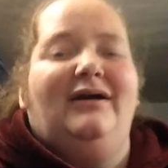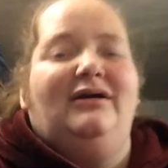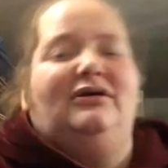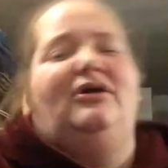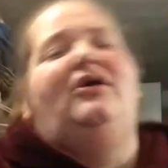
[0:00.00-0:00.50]

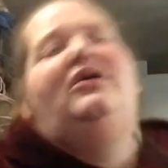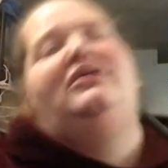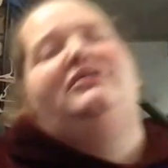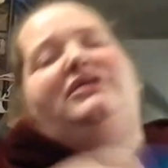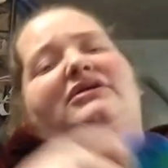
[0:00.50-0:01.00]
Oh,
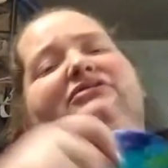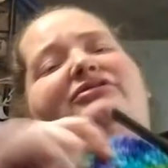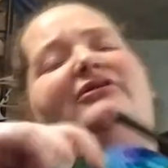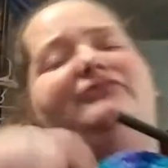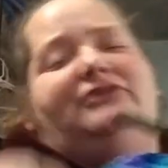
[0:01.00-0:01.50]
yeah,
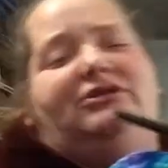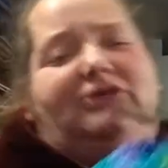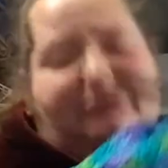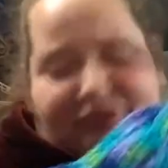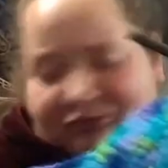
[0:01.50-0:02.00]
Stephanie, that
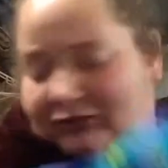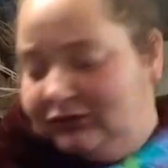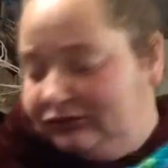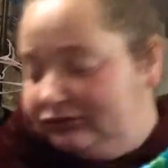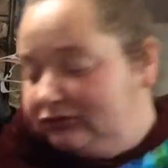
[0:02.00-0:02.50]
sucked.
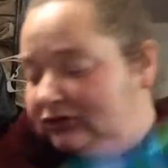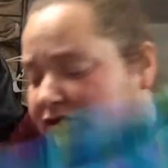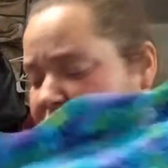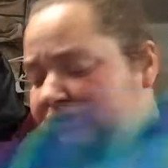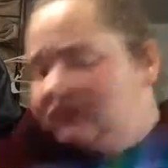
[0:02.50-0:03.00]

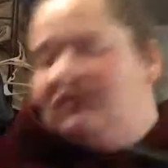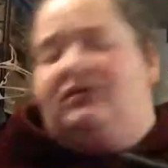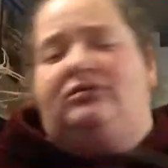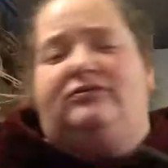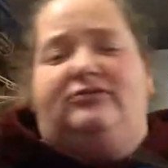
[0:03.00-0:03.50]
I
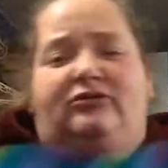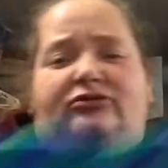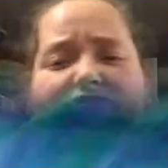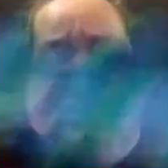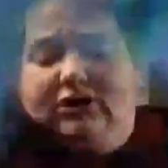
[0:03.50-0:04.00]
am so
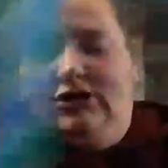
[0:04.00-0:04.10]
sorry to